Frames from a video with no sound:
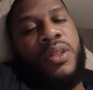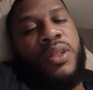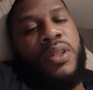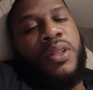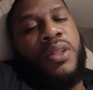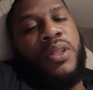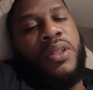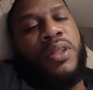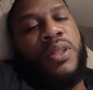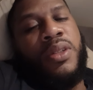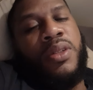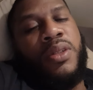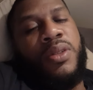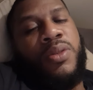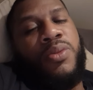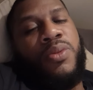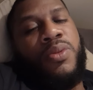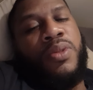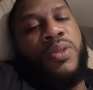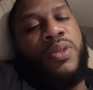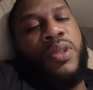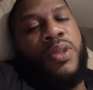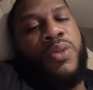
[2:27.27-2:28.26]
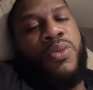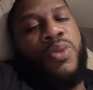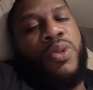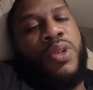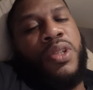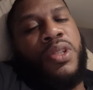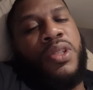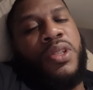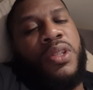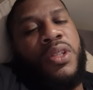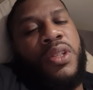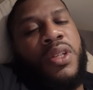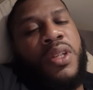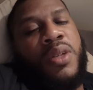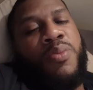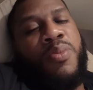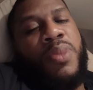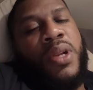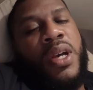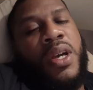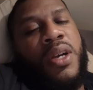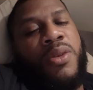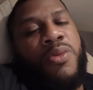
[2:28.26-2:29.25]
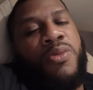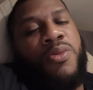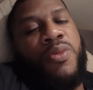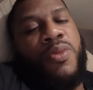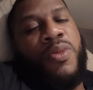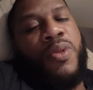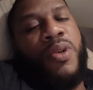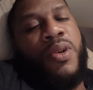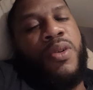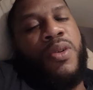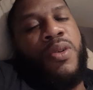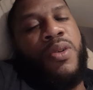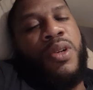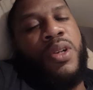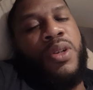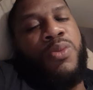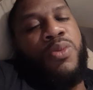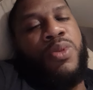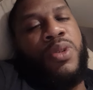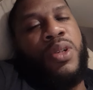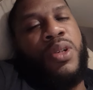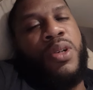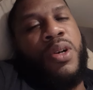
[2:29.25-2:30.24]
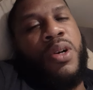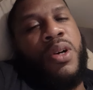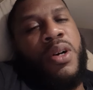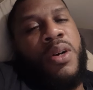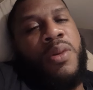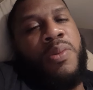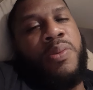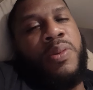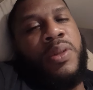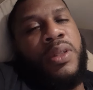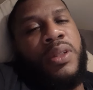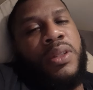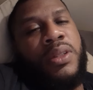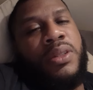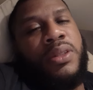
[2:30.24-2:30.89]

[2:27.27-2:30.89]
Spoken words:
Yeah, that's worse than the black Hollywood carpet.